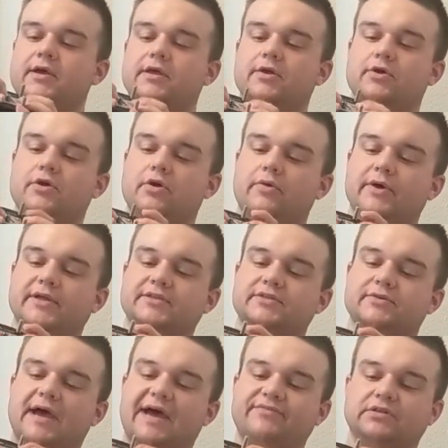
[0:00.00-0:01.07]
you're going
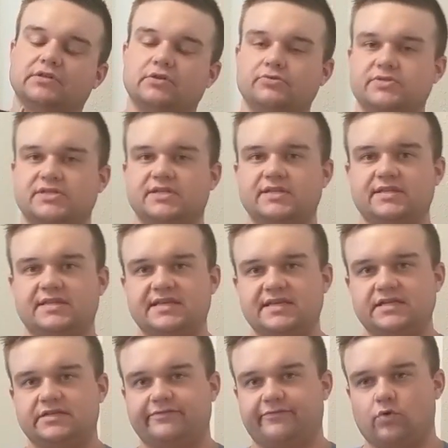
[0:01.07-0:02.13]
to have to loosen
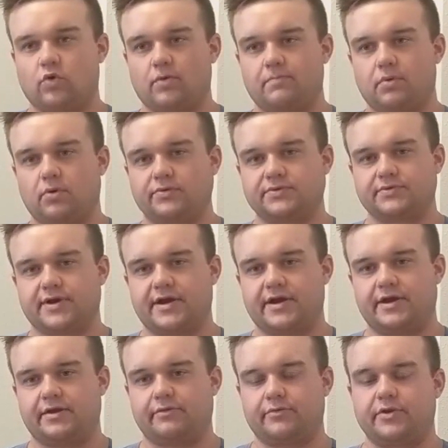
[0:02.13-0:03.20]
these 4 bolts right
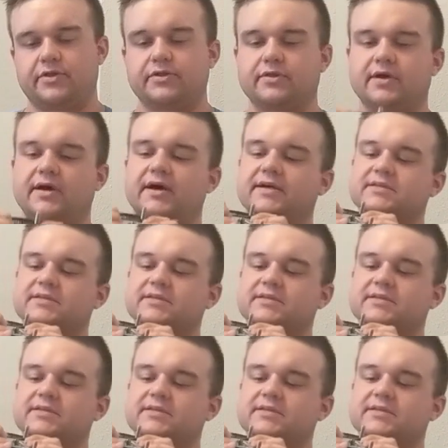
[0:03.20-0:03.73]
here with